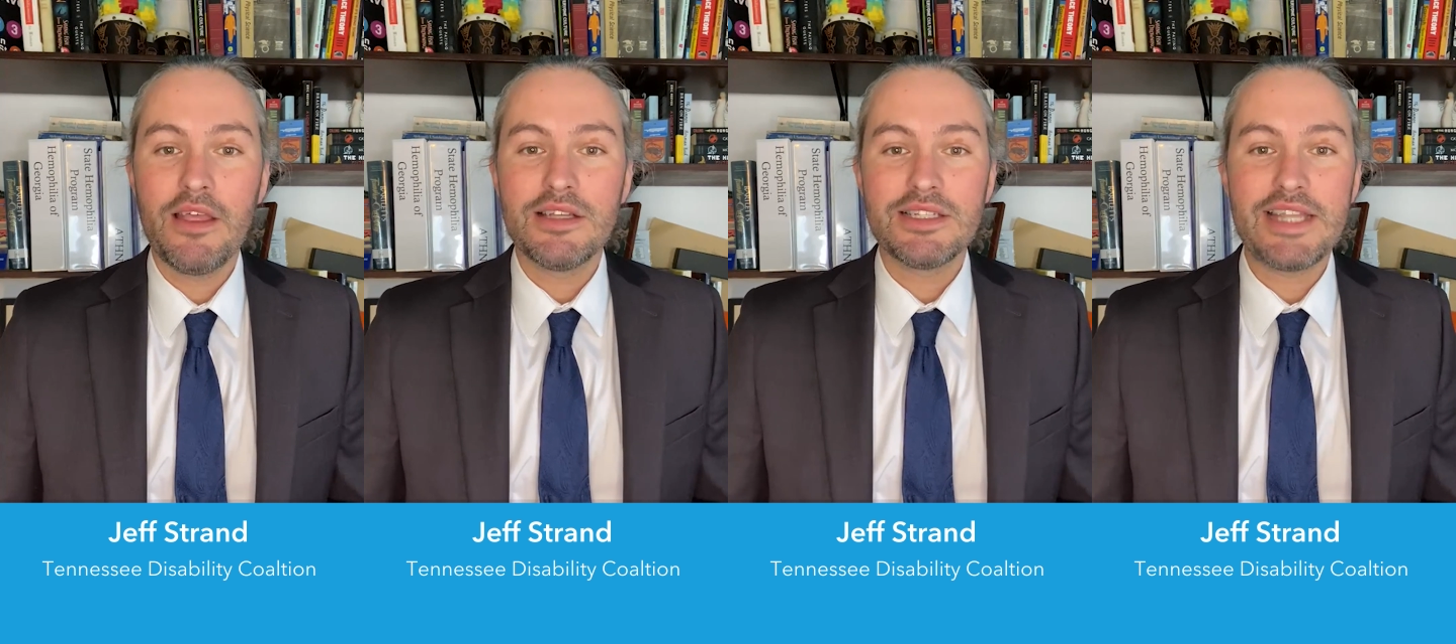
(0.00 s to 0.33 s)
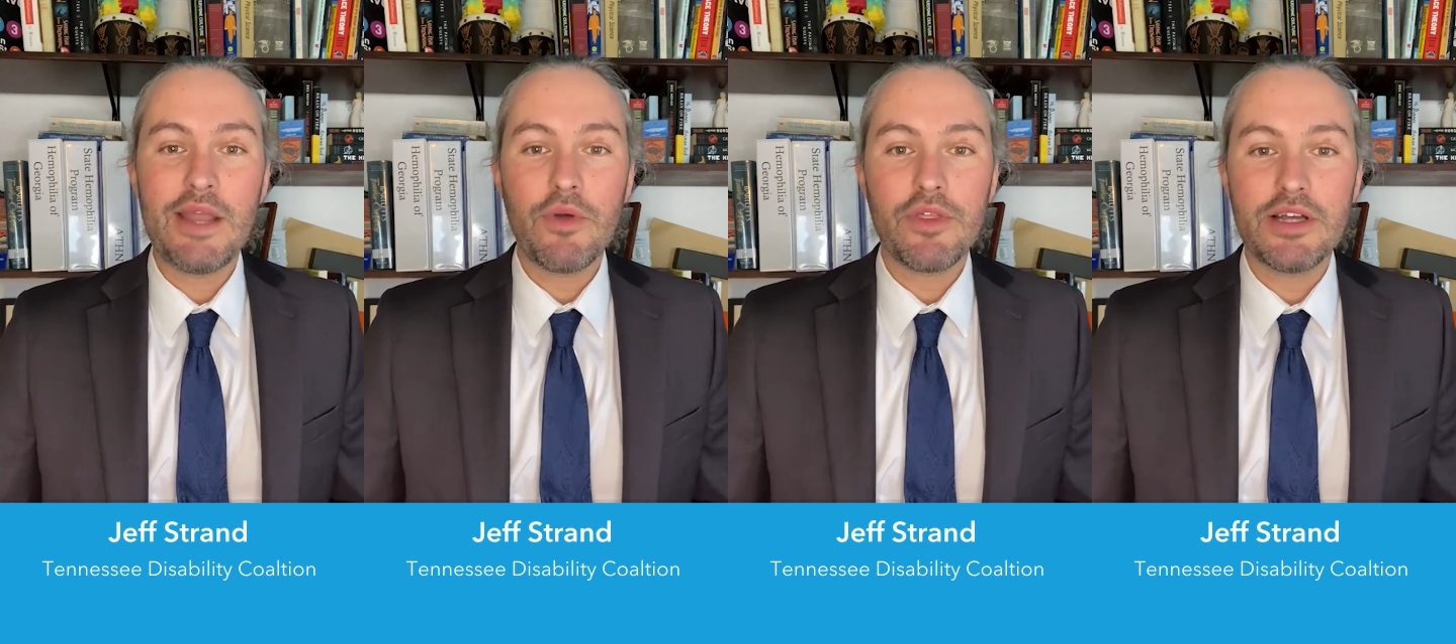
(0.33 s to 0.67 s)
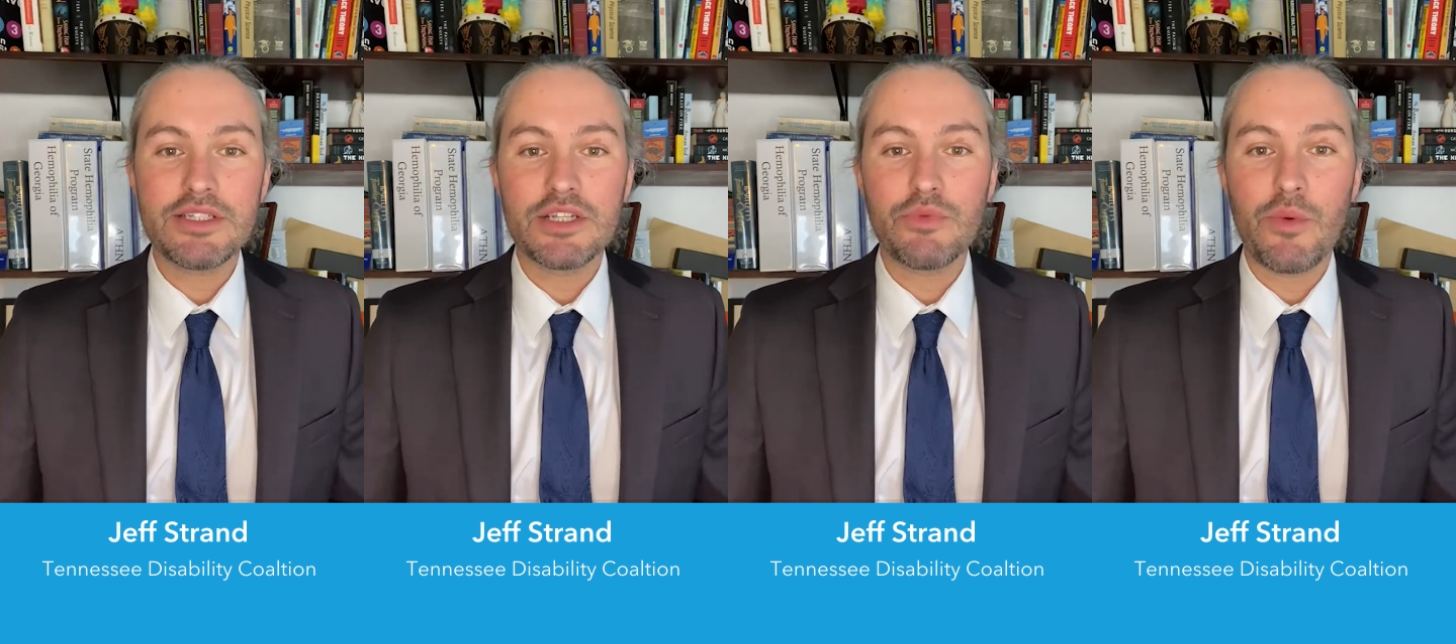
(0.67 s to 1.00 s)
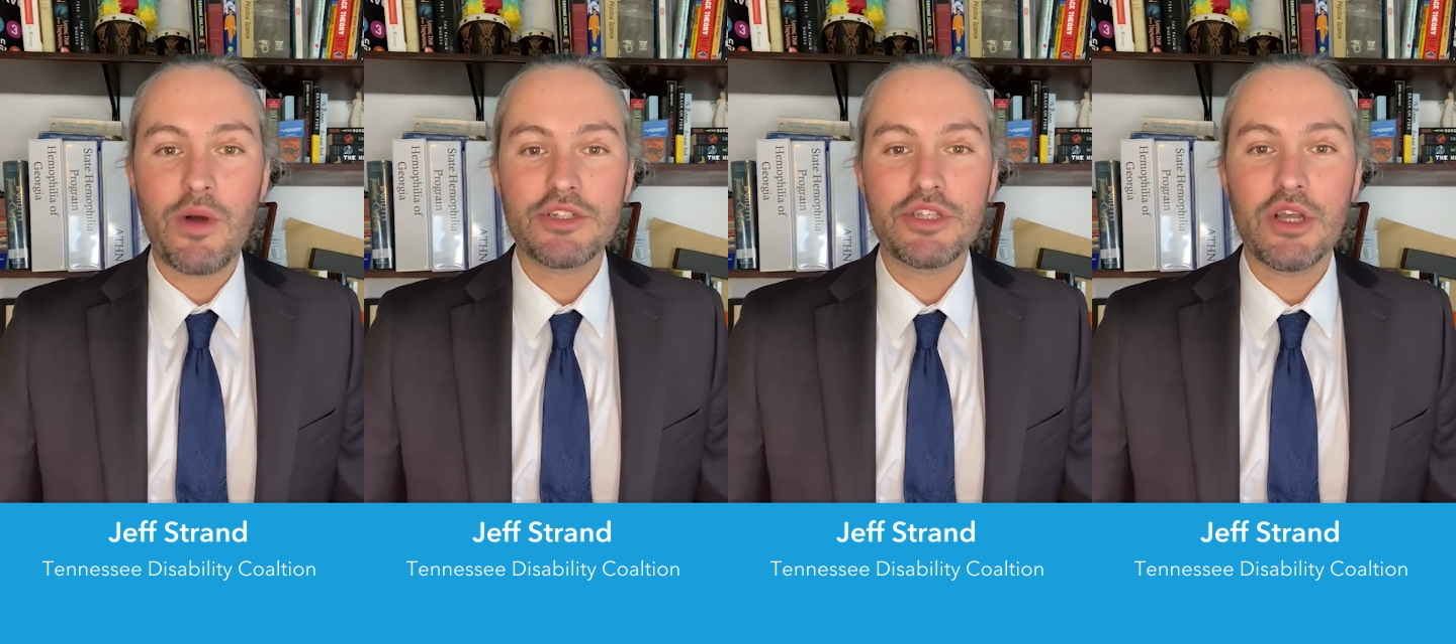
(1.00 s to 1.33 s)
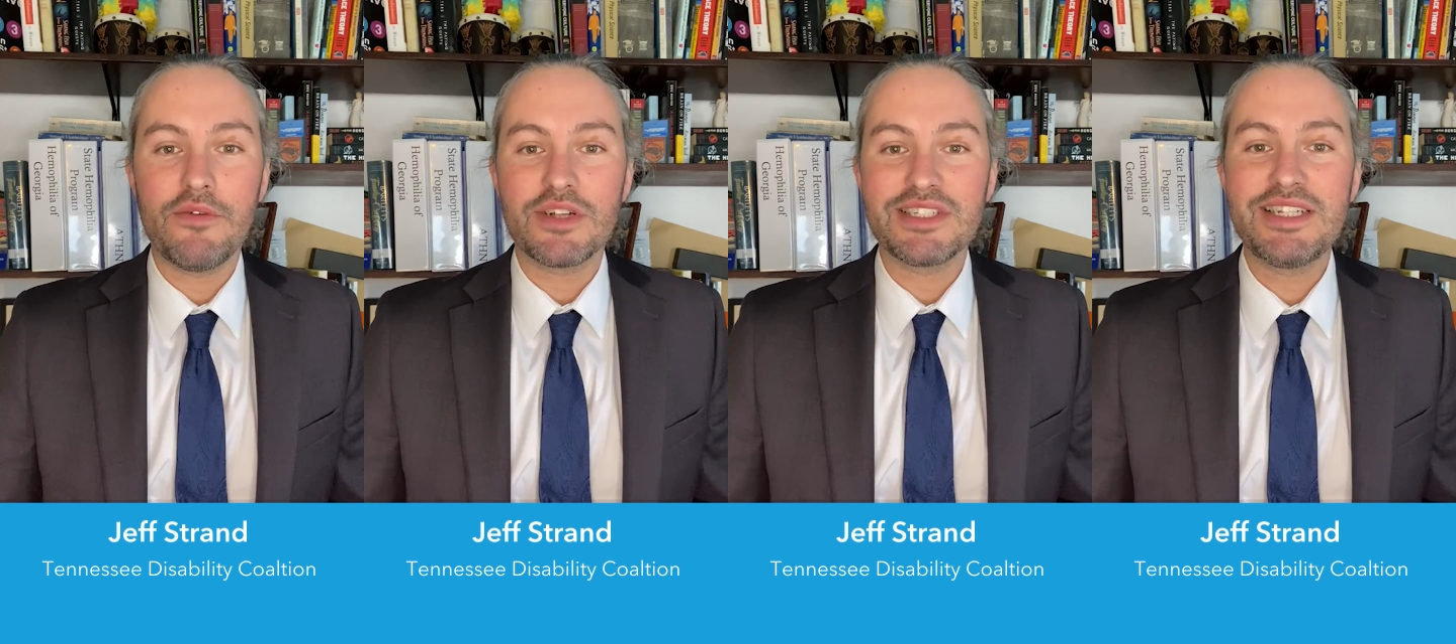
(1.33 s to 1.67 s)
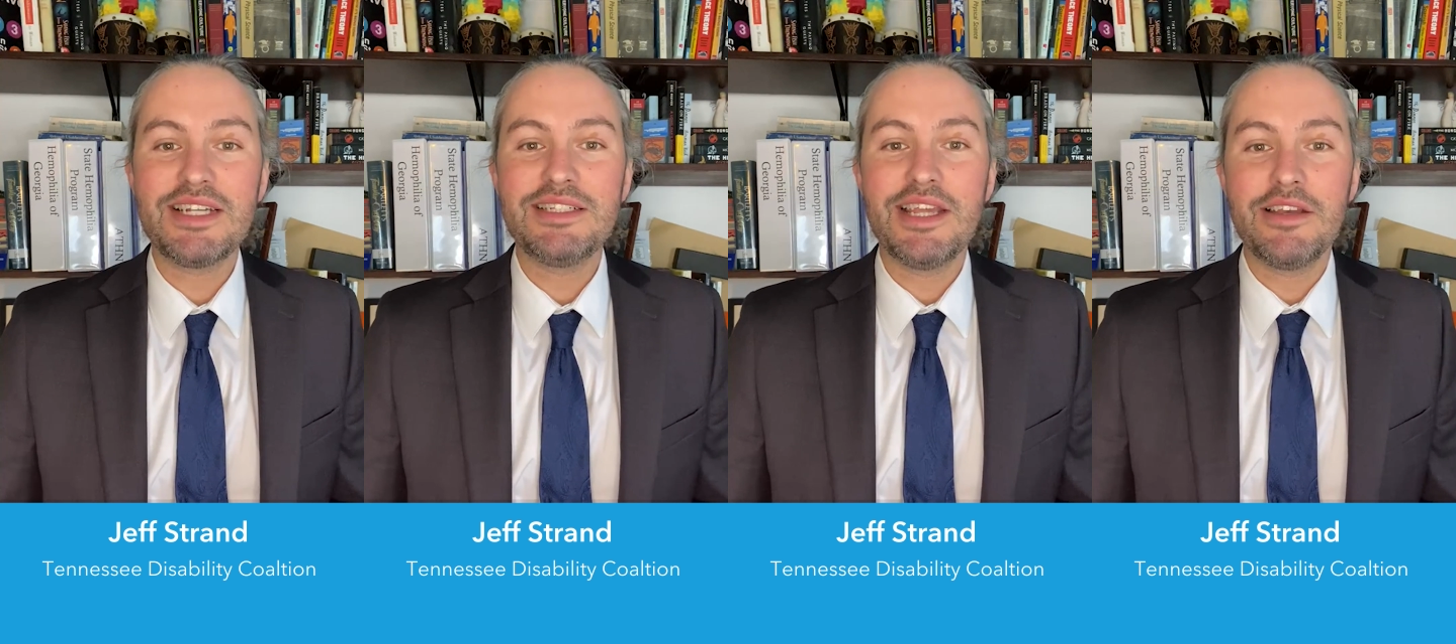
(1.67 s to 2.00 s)
Stay with us as we watch the over
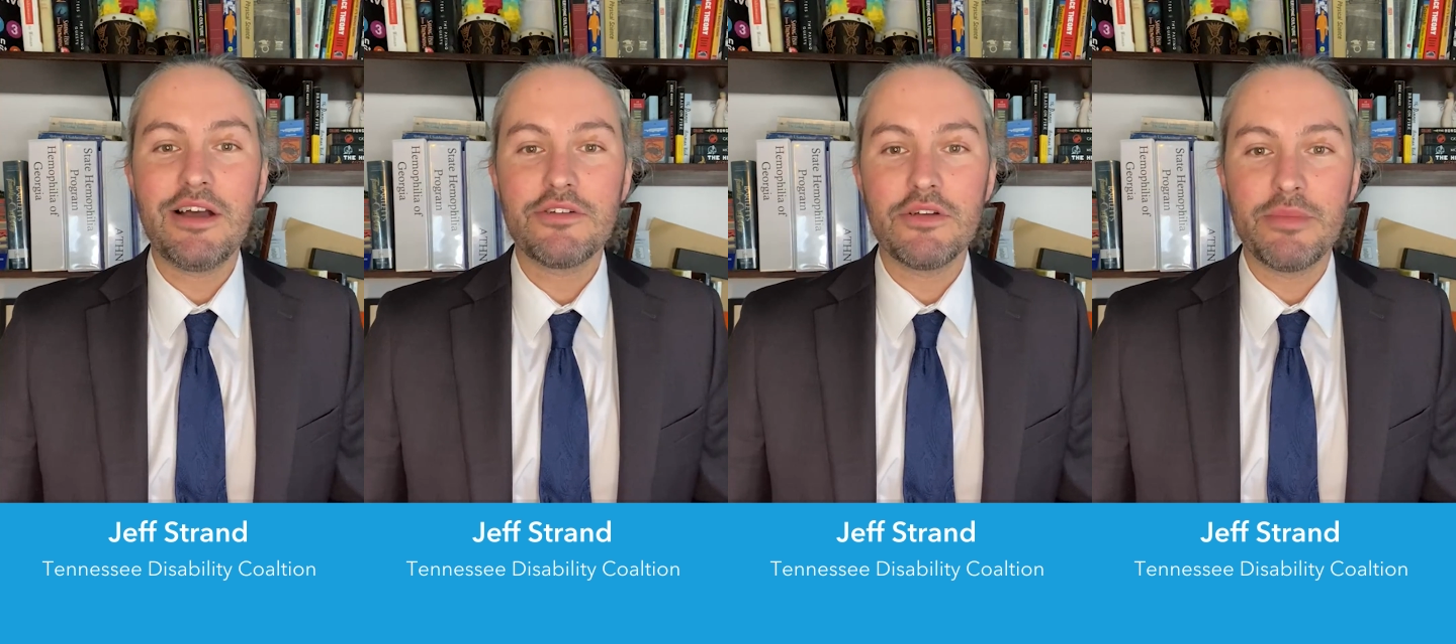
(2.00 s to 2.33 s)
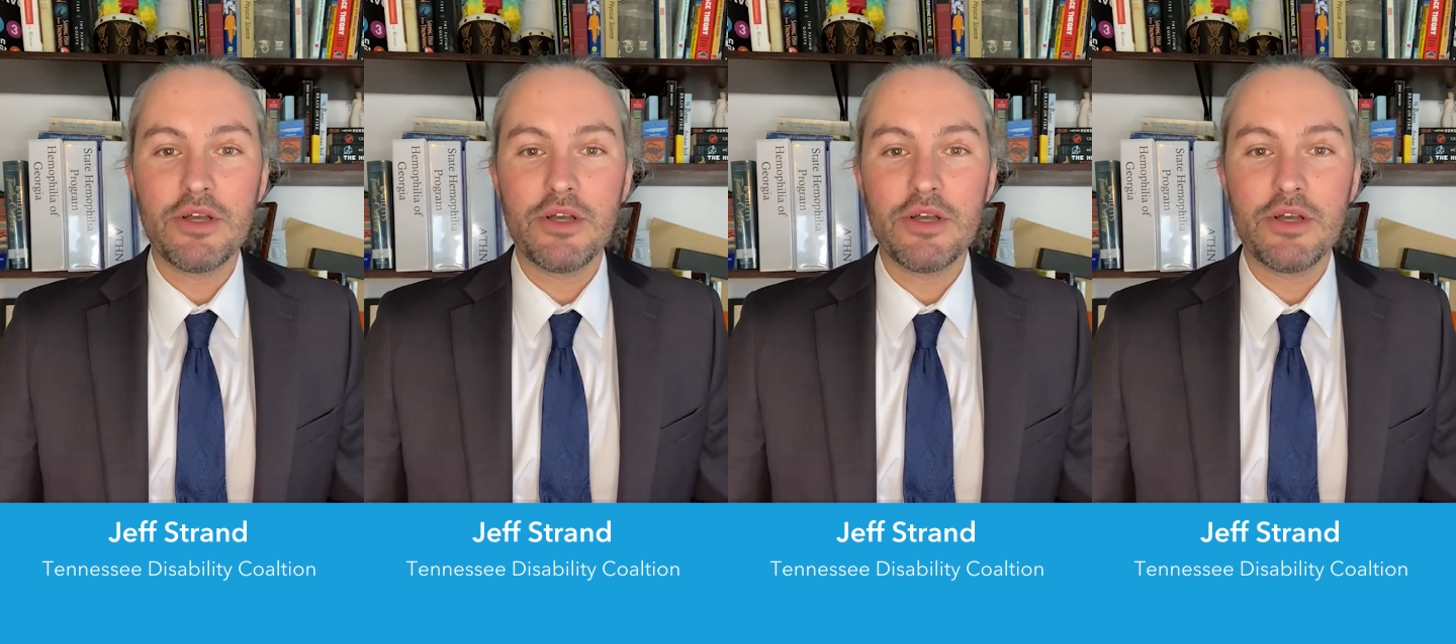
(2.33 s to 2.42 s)
1,600